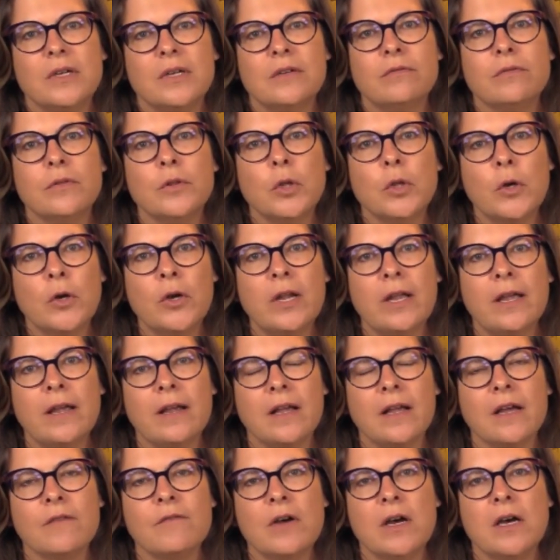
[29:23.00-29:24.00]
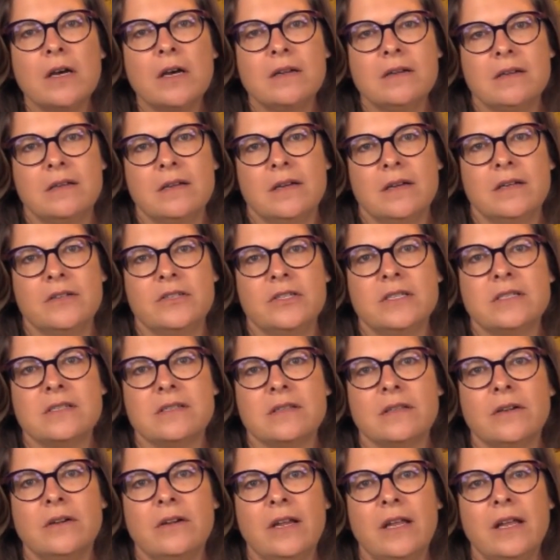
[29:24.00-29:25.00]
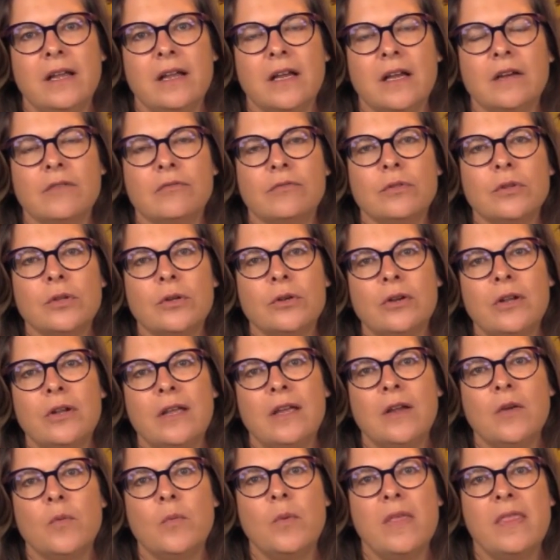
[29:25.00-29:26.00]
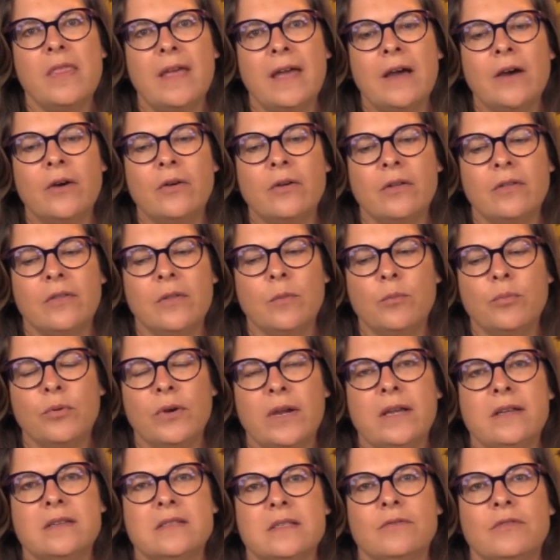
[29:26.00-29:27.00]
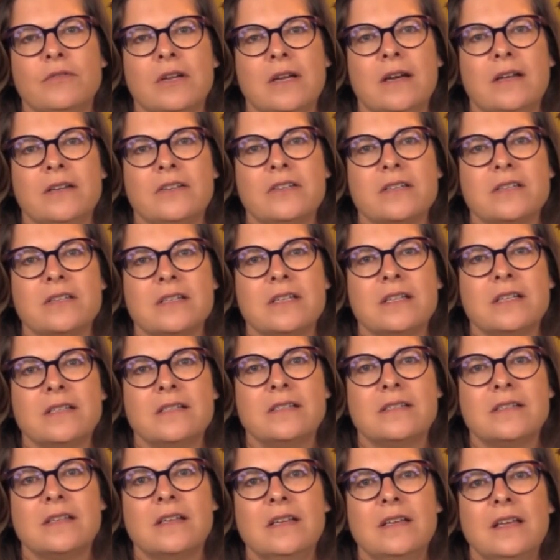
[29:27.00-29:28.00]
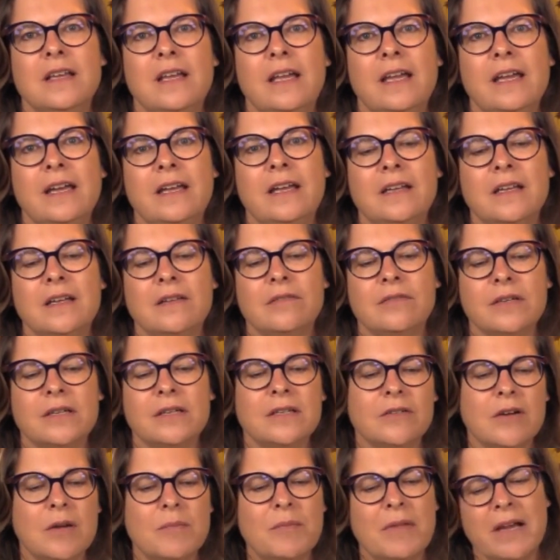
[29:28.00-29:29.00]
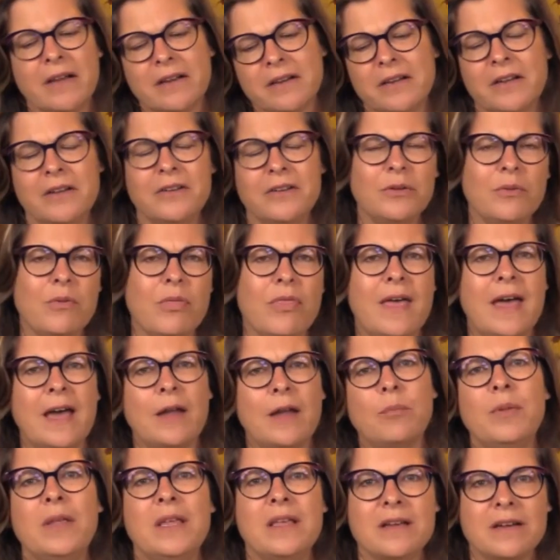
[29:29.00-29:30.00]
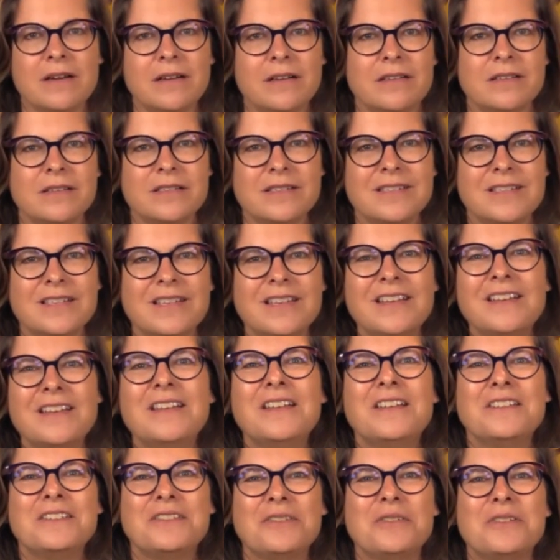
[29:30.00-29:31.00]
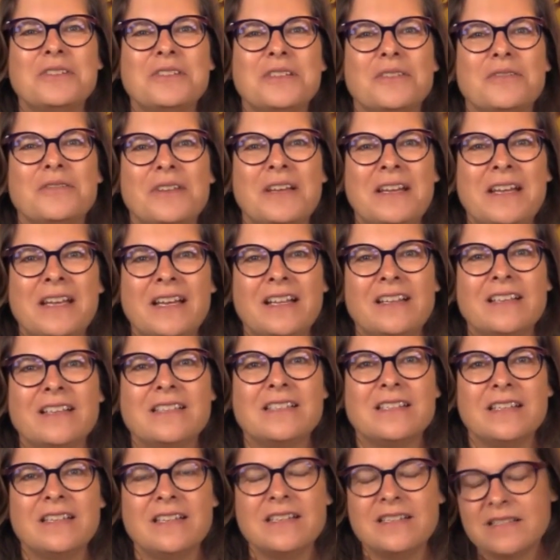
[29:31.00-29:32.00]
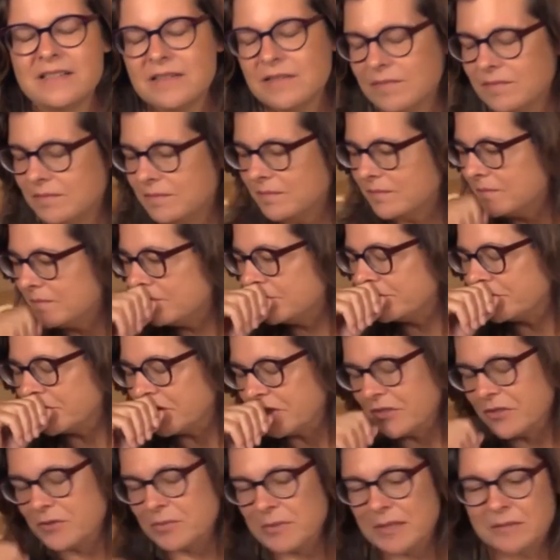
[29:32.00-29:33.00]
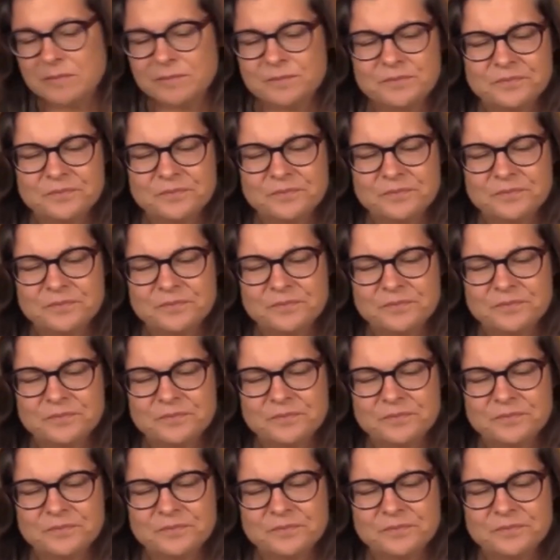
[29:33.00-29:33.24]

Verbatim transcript: learning, of unconscious learning, of learning without the breaks of consciousness, and of, oh, I'm not going to do that because sorts of analyses, excuse me.